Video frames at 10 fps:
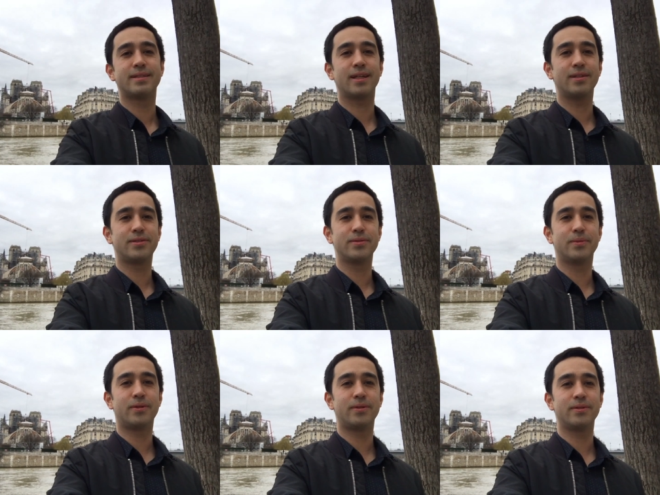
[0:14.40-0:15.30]
Salut tout le
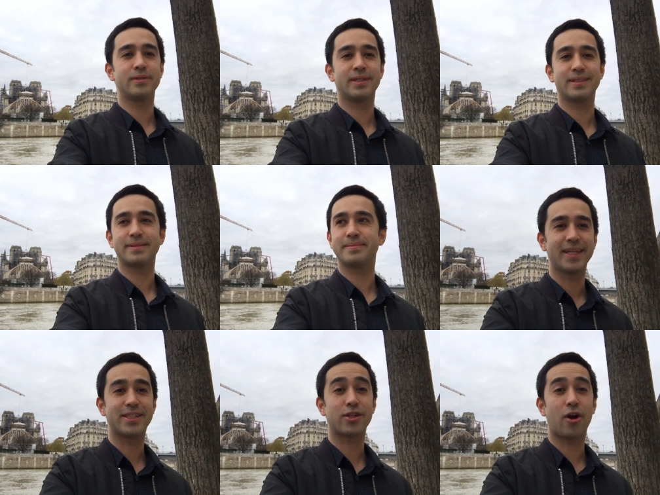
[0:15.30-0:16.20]
monde.
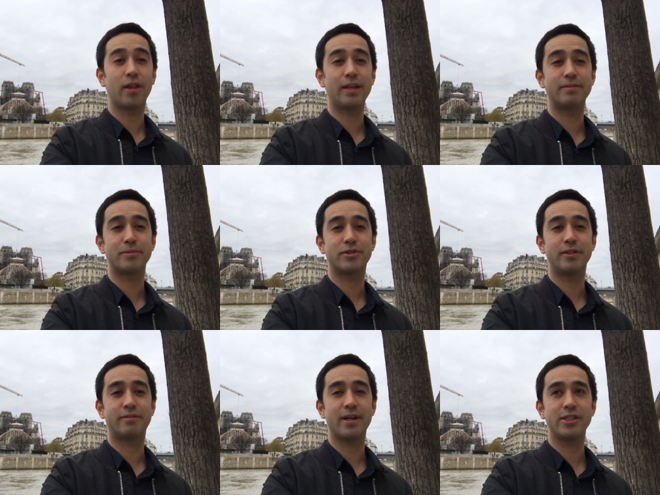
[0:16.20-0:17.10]
It's Charlie from
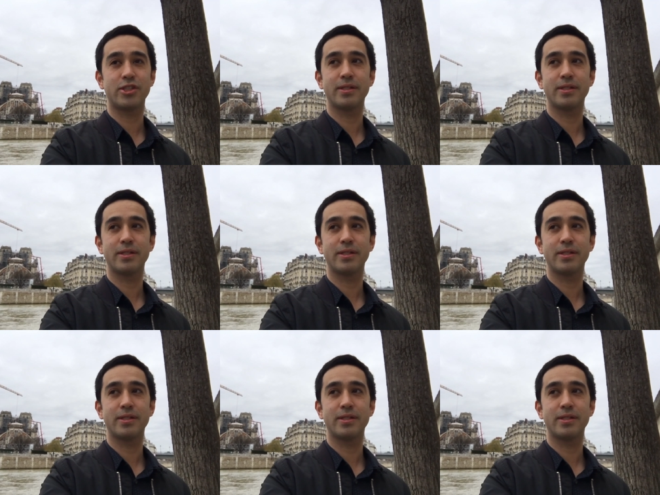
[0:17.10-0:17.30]
Street French.